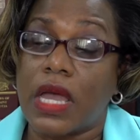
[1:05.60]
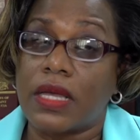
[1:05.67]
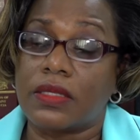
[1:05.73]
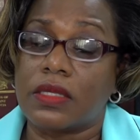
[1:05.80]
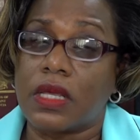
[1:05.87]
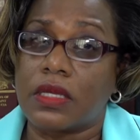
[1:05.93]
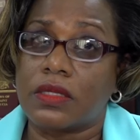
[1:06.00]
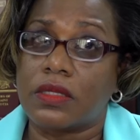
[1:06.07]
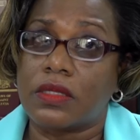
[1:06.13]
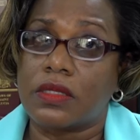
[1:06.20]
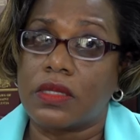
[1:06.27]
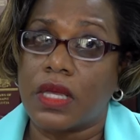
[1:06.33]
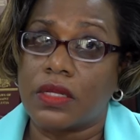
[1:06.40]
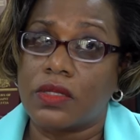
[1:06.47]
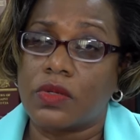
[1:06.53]
has, has
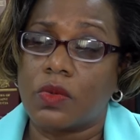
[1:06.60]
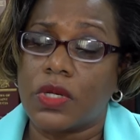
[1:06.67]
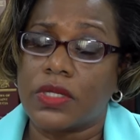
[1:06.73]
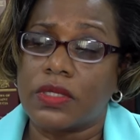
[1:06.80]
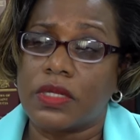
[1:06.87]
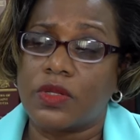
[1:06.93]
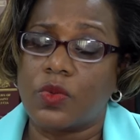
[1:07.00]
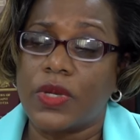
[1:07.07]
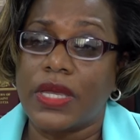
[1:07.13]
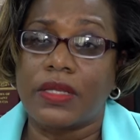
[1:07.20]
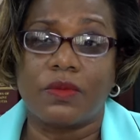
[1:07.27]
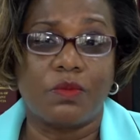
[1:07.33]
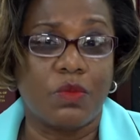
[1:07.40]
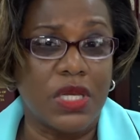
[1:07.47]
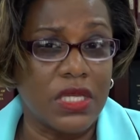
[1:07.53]
said to us that we had
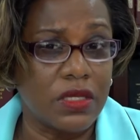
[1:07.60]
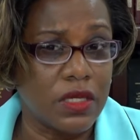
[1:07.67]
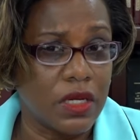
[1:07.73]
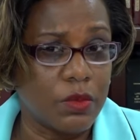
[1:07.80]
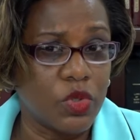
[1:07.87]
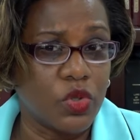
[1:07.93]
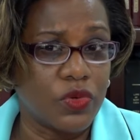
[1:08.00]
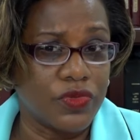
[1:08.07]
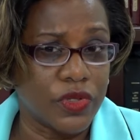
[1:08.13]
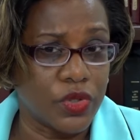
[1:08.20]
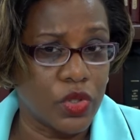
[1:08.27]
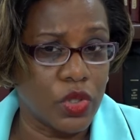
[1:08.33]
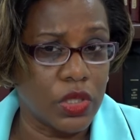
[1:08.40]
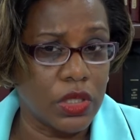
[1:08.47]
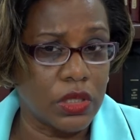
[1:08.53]
medium
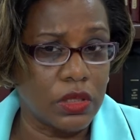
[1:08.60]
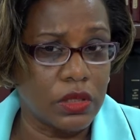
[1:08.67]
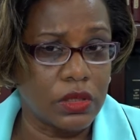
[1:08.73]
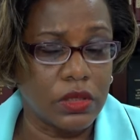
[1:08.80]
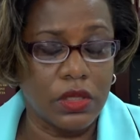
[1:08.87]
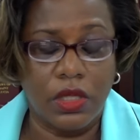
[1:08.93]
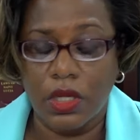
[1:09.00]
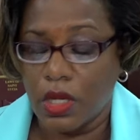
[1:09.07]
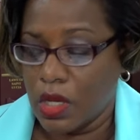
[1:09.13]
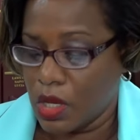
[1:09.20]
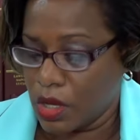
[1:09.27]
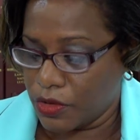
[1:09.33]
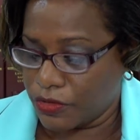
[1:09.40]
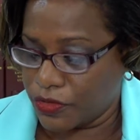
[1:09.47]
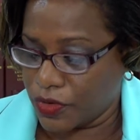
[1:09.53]
overall
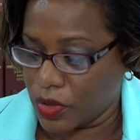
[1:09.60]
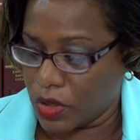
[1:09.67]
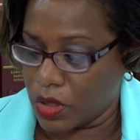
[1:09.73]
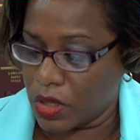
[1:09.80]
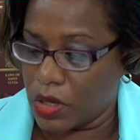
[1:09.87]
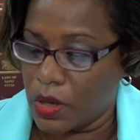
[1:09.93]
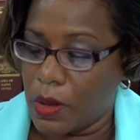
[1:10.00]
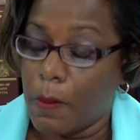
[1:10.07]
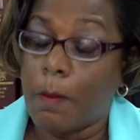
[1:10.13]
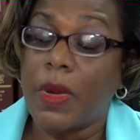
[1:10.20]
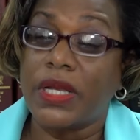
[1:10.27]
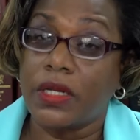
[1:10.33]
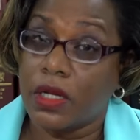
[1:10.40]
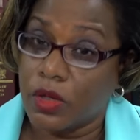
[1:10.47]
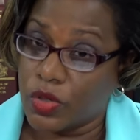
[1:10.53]
for
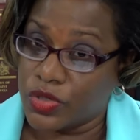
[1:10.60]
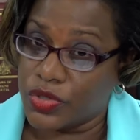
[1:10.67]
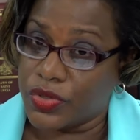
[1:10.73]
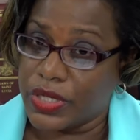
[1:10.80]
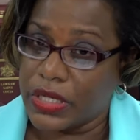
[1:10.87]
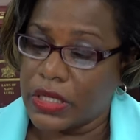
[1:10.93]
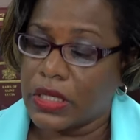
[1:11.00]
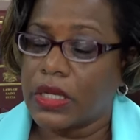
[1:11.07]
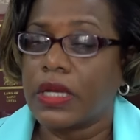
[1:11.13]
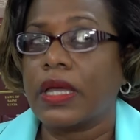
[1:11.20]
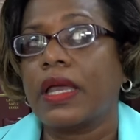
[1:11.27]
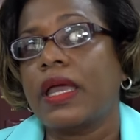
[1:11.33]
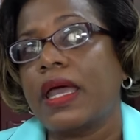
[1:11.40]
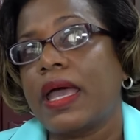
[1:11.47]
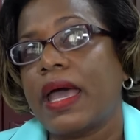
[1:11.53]
money laundering,
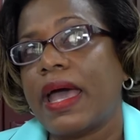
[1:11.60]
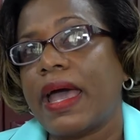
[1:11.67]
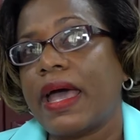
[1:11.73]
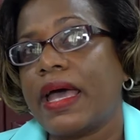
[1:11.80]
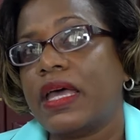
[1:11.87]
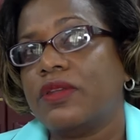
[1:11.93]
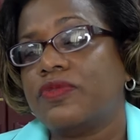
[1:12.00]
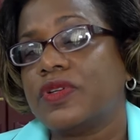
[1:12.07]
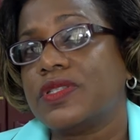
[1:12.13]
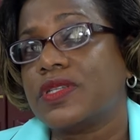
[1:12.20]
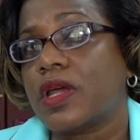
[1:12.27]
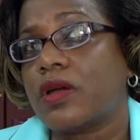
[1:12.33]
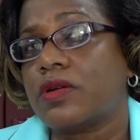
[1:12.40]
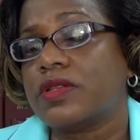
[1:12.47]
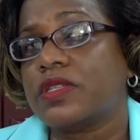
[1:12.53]
and for
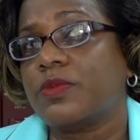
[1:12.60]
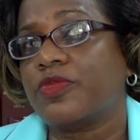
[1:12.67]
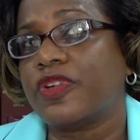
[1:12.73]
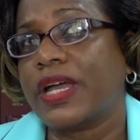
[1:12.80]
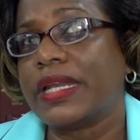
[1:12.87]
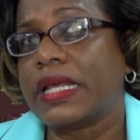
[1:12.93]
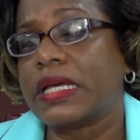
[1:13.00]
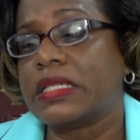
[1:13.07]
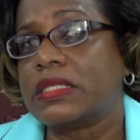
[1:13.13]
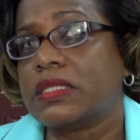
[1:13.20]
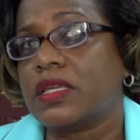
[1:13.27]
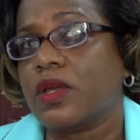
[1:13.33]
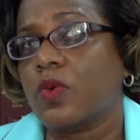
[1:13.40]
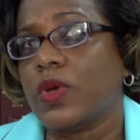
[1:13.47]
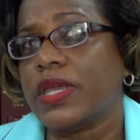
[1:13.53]
terrorism
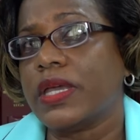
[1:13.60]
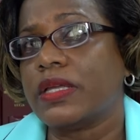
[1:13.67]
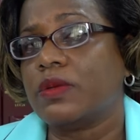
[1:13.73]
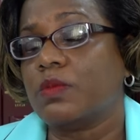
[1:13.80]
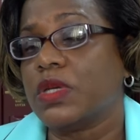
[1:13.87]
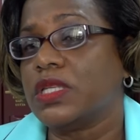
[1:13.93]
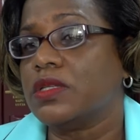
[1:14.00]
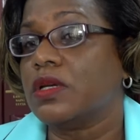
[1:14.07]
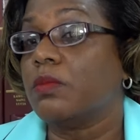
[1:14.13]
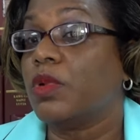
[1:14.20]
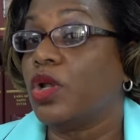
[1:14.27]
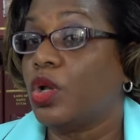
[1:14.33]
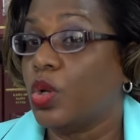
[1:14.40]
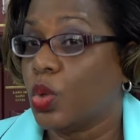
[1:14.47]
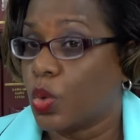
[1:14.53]
financing, we had
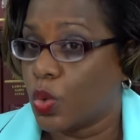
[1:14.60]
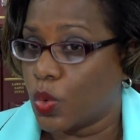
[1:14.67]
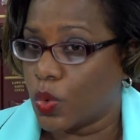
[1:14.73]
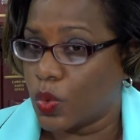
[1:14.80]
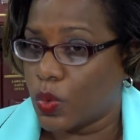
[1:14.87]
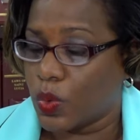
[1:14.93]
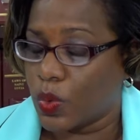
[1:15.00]
medium low.